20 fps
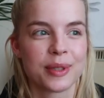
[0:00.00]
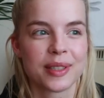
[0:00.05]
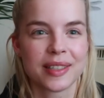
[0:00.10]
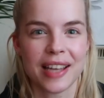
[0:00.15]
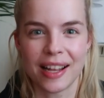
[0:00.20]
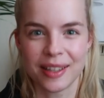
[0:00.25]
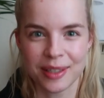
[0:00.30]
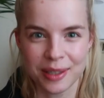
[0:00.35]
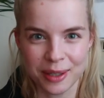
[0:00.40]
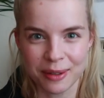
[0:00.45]
all
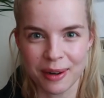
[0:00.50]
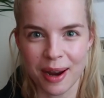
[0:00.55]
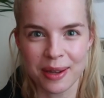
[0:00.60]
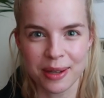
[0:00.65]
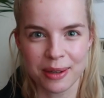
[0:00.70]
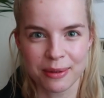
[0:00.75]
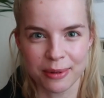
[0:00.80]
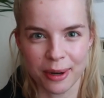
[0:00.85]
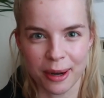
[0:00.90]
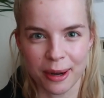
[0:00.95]
scattered
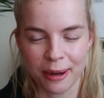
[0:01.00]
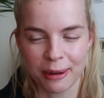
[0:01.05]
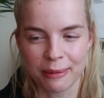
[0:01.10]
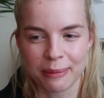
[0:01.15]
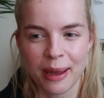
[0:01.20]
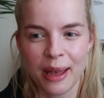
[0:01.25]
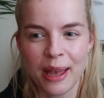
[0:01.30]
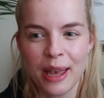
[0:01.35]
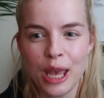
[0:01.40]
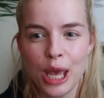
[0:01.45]
around your
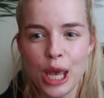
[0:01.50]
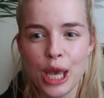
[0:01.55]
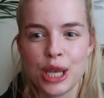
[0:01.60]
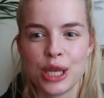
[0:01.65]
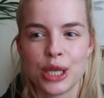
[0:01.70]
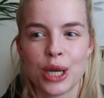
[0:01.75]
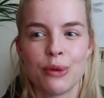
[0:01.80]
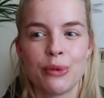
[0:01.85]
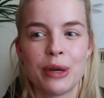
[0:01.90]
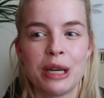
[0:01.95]
room,
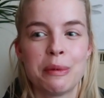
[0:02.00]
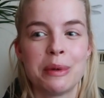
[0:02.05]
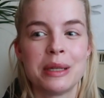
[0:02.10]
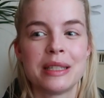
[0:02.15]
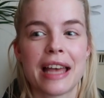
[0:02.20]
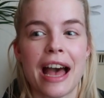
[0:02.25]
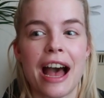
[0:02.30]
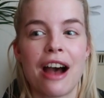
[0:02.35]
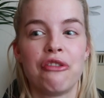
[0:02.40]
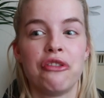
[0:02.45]
you don't really
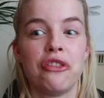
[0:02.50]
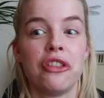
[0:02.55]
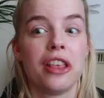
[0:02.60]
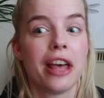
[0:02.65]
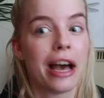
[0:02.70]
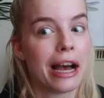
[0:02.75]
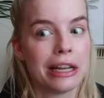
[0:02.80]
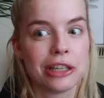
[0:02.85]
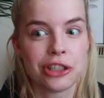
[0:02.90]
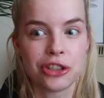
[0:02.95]
want to have
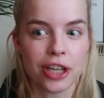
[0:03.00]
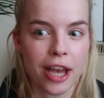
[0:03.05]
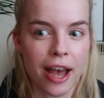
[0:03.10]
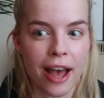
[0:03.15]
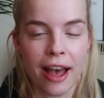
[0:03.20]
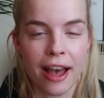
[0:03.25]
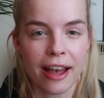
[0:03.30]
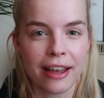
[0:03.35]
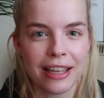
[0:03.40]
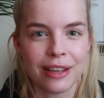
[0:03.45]
that
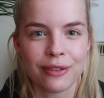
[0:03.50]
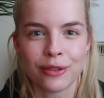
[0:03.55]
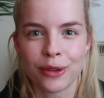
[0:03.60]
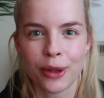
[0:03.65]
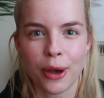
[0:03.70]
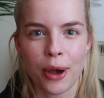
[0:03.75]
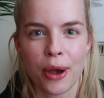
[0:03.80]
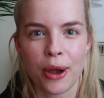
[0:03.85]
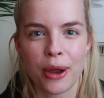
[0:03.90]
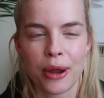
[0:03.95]
chair
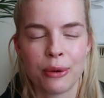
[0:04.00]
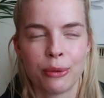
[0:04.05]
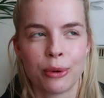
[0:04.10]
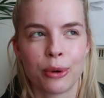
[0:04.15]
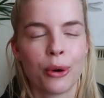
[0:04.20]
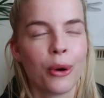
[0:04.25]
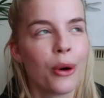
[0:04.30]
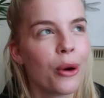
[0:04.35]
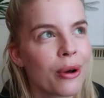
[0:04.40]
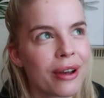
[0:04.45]
even though
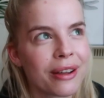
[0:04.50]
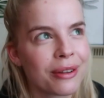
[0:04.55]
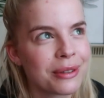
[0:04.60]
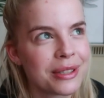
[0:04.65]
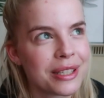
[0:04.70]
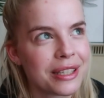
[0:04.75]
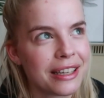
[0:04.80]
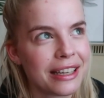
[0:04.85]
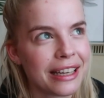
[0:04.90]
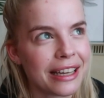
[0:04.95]
we're all
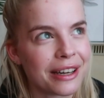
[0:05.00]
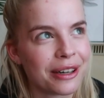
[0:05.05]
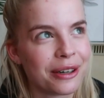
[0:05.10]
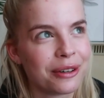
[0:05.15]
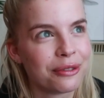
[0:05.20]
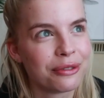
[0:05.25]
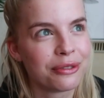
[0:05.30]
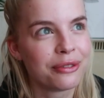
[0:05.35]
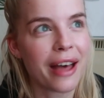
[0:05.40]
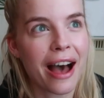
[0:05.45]
guilty
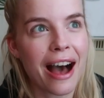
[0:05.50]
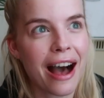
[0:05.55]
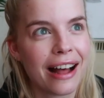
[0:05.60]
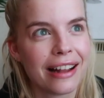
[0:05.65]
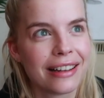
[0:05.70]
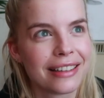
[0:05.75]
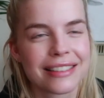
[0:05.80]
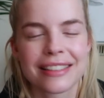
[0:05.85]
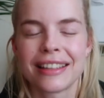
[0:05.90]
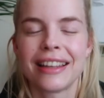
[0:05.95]
of
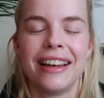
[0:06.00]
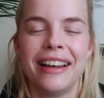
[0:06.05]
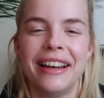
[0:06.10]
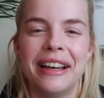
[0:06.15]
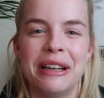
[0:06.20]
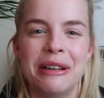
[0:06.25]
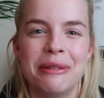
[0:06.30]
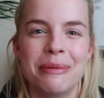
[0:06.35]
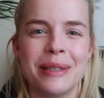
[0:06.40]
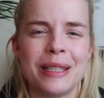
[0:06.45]
that,
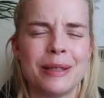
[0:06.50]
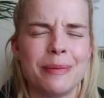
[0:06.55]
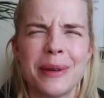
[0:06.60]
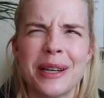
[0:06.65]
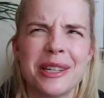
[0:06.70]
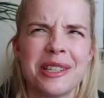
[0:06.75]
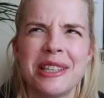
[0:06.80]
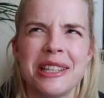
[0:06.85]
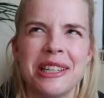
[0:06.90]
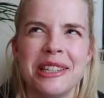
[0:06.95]
um,
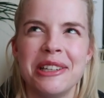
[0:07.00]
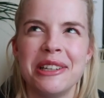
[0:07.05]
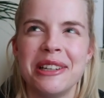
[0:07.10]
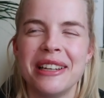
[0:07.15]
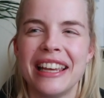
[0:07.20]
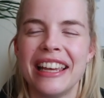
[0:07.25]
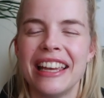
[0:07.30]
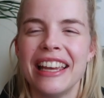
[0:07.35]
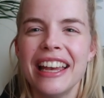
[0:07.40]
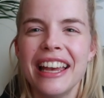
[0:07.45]
especially in
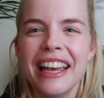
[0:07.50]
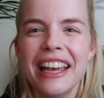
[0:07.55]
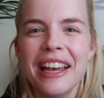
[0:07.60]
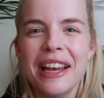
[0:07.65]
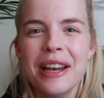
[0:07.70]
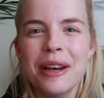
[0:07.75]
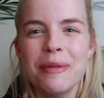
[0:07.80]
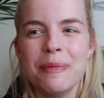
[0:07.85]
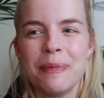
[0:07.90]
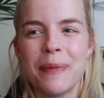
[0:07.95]
uni,
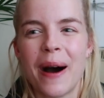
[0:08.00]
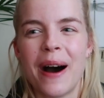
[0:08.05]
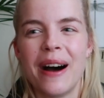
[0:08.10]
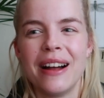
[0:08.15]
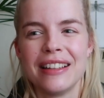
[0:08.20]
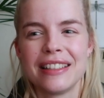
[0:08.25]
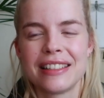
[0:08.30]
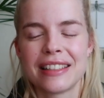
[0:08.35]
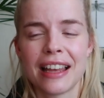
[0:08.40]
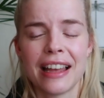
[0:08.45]

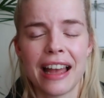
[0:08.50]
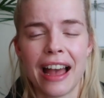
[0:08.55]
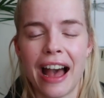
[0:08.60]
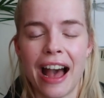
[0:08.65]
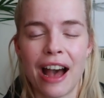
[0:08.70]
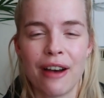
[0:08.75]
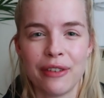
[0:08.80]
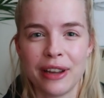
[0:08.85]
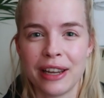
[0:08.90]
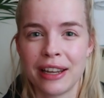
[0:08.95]
but
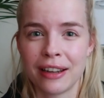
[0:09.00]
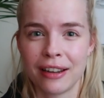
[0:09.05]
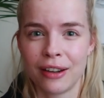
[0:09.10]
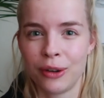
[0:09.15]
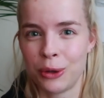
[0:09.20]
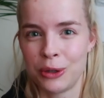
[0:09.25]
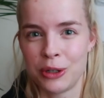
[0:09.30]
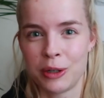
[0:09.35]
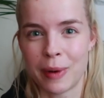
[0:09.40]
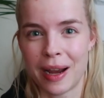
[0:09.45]
having
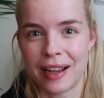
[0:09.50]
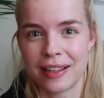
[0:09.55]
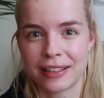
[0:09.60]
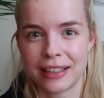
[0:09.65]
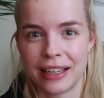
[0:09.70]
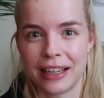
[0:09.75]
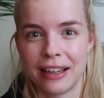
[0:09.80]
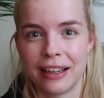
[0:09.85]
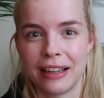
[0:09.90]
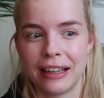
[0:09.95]
a laundry
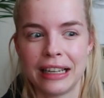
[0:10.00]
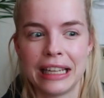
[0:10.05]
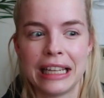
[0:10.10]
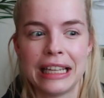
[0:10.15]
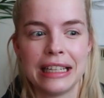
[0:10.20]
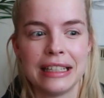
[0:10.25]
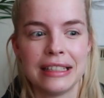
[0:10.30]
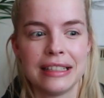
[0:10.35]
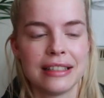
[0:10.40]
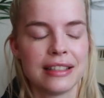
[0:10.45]
basket at
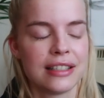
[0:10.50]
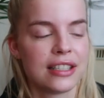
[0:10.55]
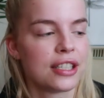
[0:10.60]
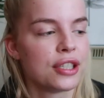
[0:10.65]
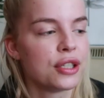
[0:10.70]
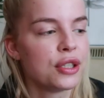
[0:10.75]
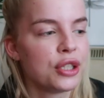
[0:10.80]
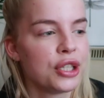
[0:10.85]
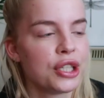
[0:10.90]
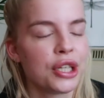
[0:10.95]

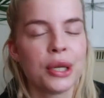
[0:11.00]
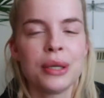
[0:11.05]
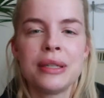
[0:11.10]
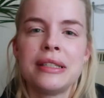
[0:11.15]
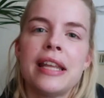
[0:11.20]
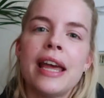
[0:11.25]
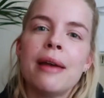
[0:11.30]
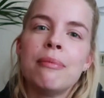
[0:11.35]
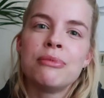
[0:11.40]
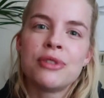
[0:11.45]
least, you know,
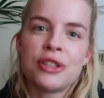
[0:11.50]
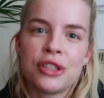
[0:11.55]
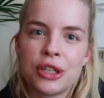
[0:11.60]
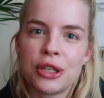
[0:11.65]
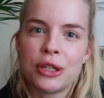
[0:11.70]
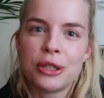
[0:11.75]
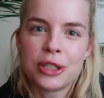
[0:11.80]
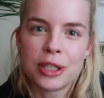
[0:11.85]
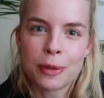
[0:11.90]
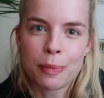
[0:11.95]
tempts
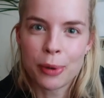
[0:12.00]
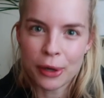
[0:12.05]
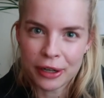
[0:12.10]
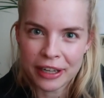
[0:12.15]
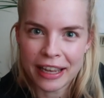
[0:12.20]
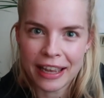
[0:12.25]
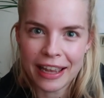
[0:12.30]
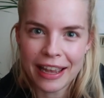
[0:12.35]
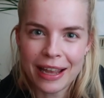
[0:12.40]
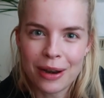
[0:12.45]
you to
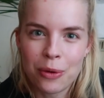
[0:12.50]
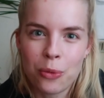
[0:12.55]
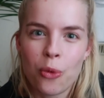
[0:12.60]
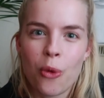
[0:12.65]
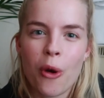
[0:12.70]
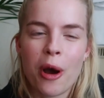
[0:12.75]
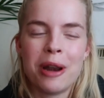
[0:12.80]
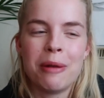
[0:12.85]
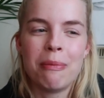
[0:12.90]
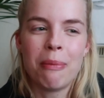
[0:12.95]
put it
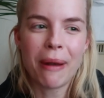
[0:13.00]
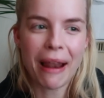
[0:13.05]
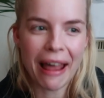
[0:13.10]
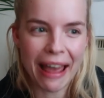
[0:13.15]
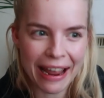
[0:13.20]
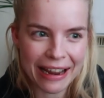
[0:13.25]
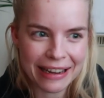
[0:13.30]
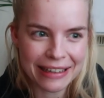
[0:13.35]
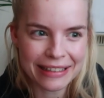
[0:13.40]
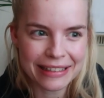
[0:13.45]
in one
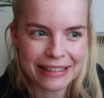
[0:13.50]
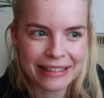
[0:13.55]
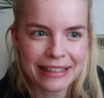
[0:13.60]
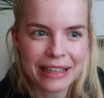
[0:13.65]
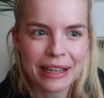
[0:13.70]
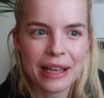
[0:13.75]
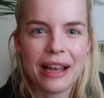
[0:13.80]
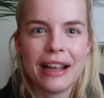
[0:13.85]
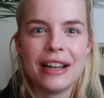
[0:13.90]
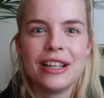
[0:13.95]

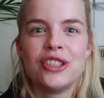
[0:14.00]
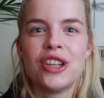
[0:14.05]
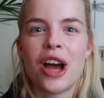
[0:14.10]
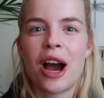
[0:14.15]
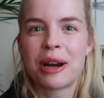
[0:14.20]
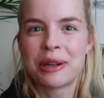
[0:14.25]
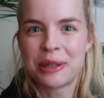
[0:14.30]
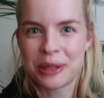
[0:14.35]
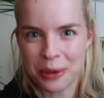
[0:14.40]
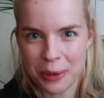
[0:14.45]
place,
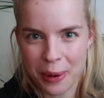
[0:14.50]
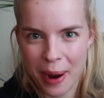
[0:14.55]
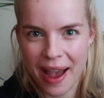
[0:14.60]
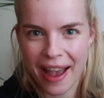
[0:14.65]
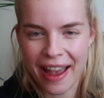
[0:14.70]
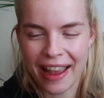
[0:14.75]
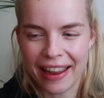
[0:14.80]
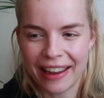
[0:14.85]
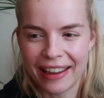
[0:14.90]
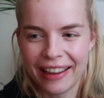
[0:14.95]
tucked
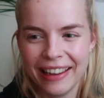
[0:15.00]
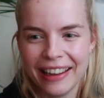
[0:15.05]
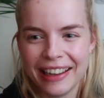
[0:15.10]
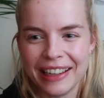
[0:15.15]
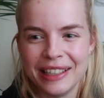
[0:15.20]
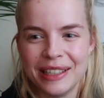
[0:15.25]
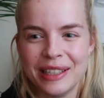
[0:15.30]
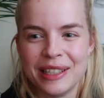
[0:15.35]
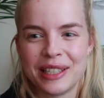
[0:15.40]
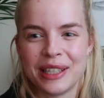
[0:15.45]
away,
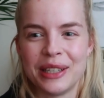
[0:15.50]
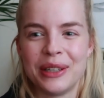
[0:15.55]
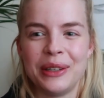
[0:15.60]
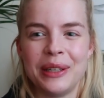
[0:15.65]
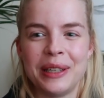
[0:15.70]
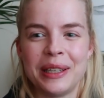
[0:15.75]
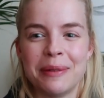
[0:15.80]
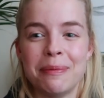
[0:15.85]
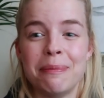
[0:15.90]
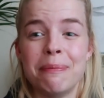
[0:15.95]
until
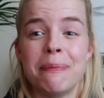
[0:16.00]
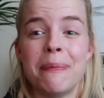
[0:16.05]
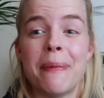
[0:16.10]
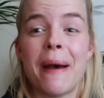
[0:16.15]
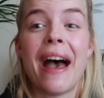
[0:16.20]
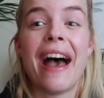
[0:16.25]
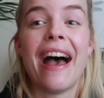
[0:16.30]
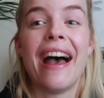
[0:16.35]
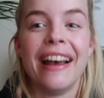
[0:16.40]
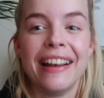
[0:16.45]
you can
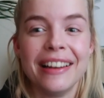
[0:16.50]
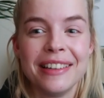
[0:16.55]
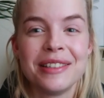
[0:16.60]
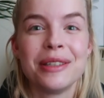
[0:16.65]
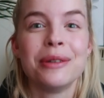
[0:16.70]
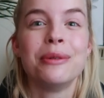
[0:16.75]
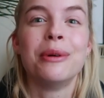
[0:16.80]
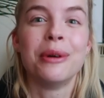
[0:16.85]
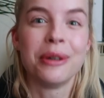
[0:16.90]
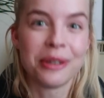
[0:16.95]
bear
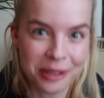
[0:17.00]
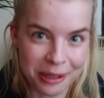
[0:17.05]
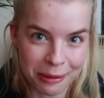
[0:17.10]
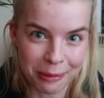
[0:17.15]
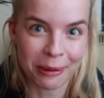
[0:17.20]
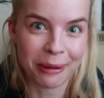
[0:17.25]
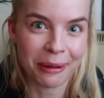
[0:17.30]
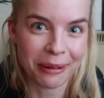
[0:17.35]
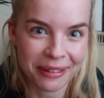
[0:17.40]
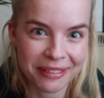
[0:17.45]
to wash
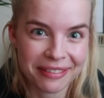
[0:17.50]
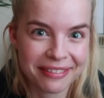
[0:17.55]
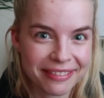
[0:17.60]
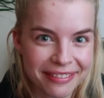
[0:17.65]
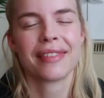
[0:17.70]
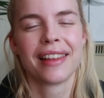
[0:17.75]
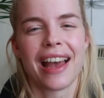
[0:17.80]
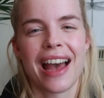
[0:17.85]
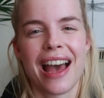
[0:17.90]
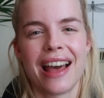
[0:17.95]
them all.
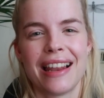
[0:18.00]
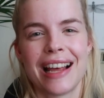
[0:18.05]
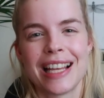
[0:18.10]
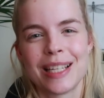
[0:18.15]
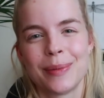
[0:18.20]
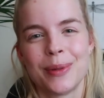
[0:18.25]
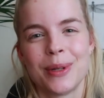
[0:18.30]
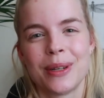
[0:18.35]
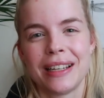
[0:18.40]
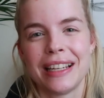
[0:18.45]
And
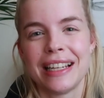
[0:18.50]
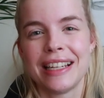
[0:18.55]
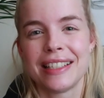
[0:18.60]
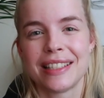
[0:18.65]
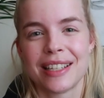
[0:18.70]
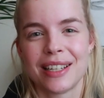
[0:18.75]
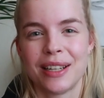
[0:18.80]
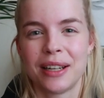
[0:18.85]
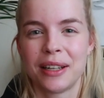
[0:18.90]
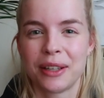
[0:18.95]
last but not
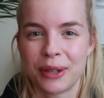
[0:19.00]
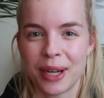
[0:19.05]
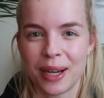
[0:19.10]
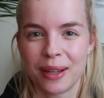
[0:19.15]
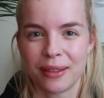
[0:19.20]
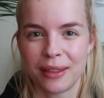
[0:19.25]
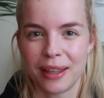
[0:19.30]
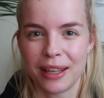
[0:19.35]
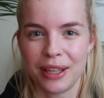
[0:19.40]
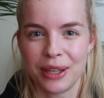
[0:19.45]
least, another
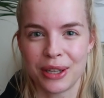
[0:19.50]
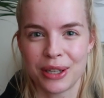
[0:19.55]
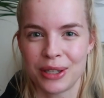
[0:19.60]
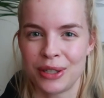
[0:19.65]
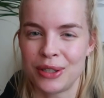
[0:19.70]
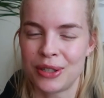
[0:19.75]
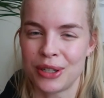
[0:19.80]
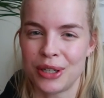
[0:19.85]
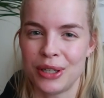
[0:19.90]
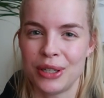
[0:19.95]
great thing you
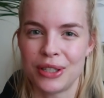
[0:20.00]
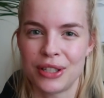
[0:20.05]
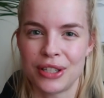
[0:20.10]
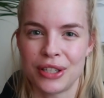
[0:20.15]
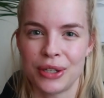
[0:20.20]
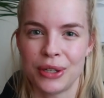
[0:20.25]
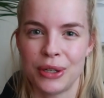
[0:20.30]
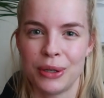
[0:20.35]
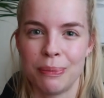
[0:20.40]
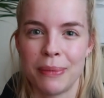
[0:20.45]
can do
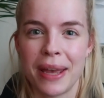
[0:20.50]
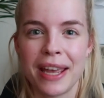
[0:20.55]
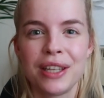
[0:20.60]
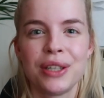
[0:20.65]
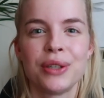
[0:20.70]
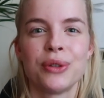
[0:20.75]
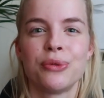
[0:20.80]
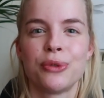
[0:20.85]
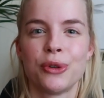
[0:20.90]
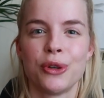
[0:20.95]
to
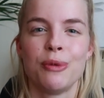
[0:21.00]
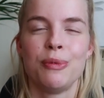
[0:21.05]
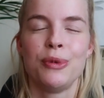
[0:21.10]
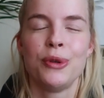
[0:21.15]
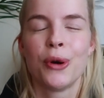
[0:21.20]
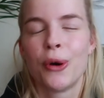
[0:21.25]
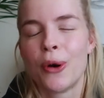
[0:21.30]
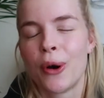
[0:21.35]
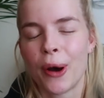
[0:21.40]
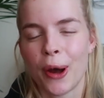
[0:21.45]
make your room
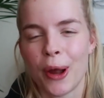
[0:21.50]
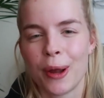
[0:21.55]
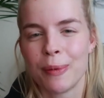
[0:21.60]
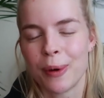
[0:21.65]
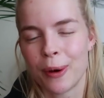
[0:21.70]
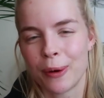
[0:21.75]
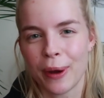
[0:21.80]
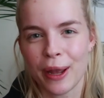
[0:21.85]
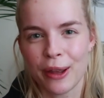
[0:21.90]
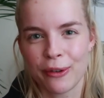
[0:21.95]
your
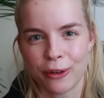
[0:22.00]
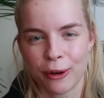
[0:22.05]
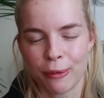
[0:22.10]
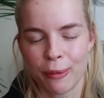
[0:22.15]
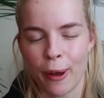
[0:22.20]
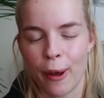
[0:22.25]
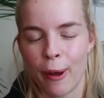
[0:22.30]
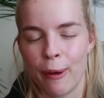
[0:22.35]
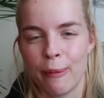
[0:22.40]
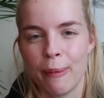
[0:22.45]
home away
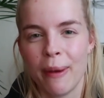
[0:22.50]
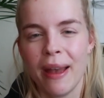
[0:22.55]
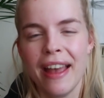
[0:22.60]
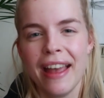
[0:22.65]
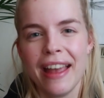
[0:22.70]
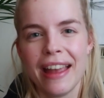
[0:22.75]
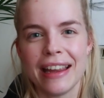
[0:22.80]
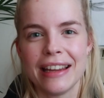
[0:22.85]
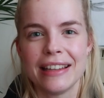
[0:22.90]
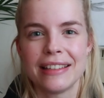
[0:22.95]
from home
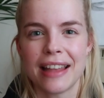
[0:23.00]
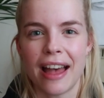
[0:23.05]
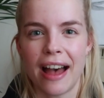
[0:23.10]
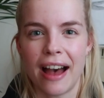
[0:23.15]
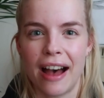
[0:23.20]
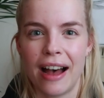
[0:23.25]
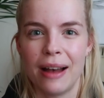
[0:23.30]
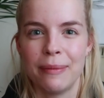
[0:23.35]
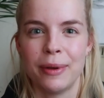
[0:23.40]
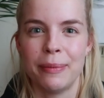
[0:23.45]
is
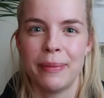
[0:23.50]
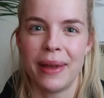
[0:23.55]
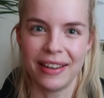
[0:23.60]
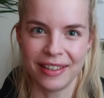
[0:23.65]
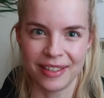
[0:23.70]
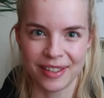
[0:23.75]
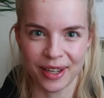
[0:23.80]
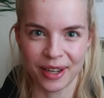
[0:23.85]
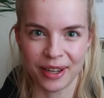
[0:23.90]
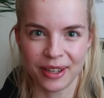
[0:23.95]
at
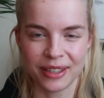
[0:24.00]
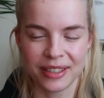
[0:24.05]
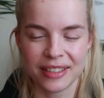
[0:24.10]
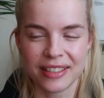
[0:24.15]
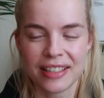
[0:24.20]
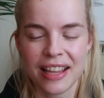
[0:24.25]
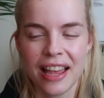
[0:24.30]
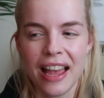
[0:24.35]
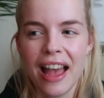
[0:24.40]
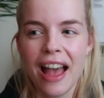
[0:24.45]

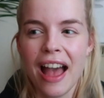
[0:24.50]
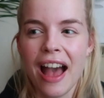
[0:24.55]
Mementos.